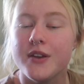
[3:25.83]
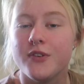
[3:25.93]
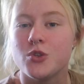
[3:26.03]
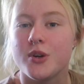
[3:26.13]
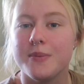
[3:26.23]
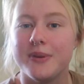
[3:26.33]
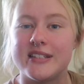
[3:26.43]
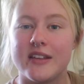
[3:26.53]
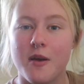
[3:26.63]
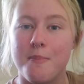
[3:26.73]
If you enjoyed it,
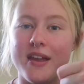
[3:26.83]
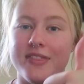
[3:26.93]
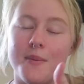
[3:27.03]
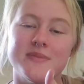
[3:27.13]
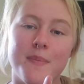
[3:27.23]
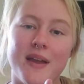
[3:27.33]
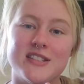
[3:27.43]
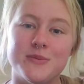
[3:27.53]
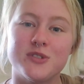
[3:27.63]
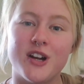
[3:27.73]
please give it a big thumbs up
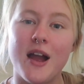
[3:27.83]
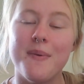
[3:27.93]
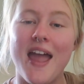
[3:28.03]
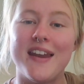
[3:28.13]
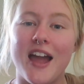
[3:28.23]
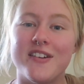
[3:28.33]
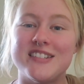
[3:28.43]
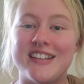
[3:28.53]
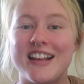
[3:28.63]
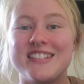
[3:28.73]
and subscribe, and I will
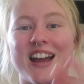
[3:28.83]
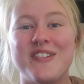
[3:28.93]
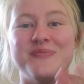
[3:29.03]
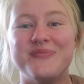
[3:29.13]
see you next time.